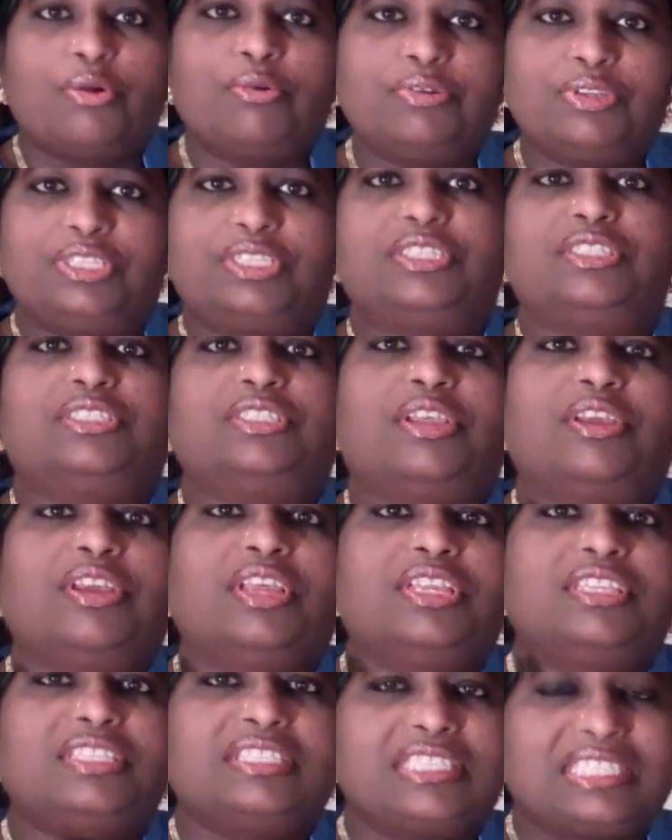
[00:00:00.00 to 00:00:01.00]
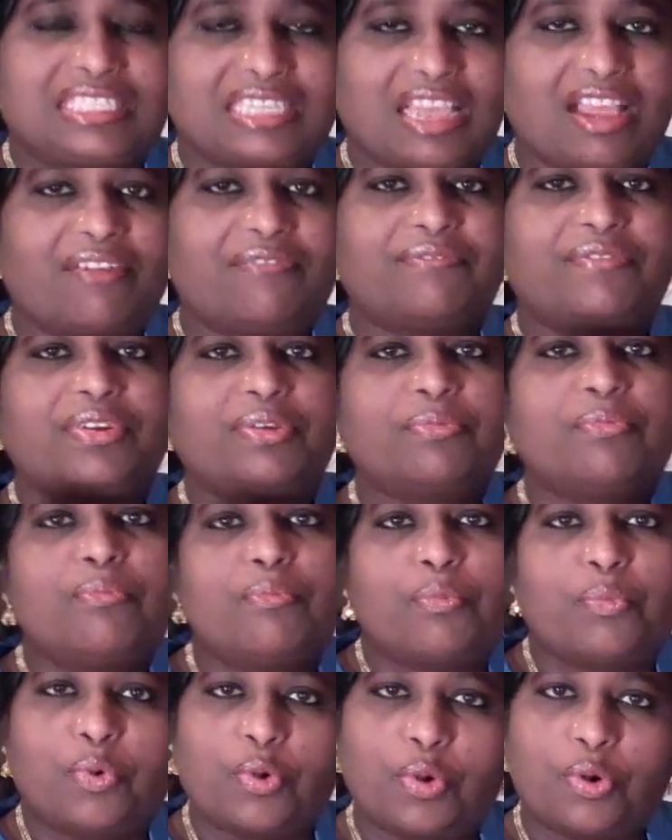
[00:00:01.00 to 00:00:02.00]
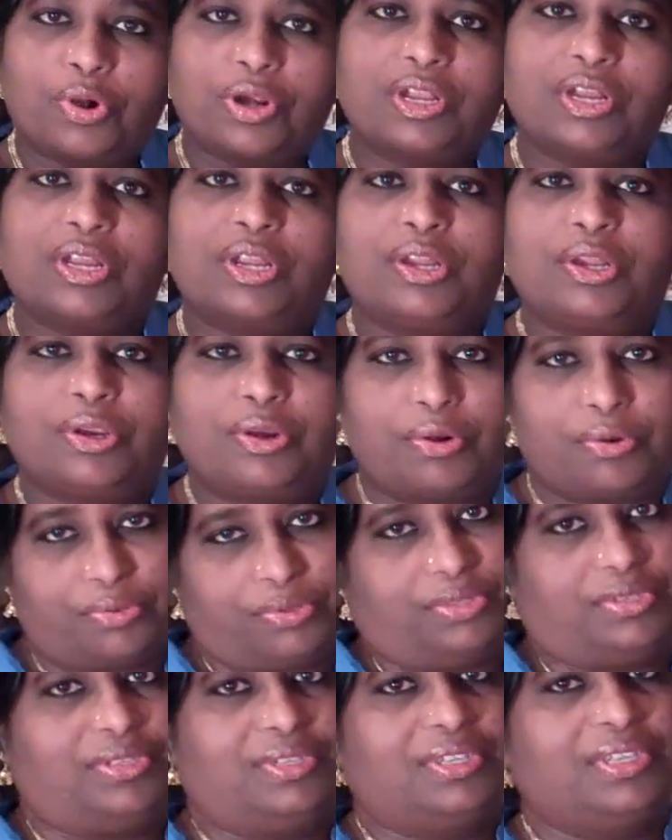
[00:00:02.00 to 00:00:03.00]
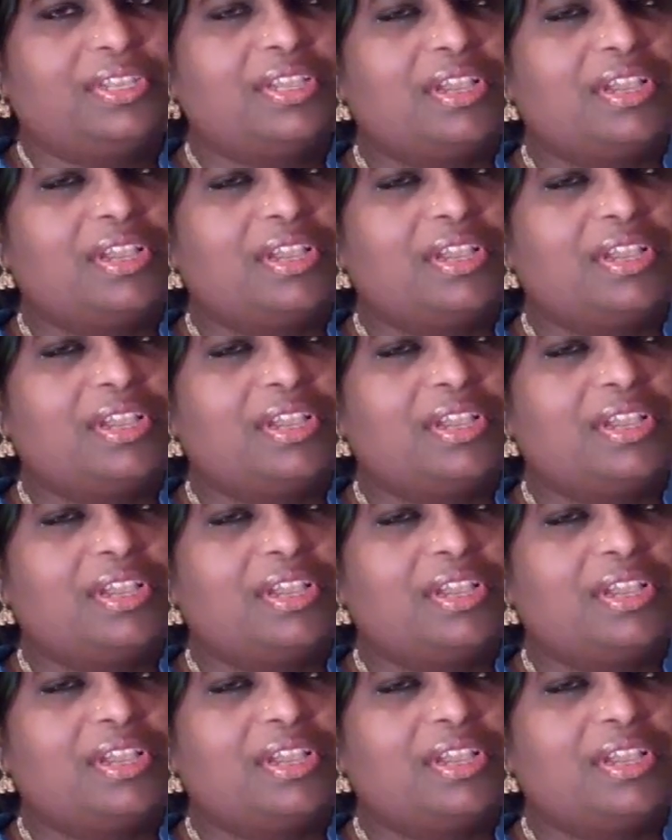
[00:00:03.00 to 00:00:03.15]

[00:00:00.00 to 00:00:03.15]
which is a stuffed pork roast.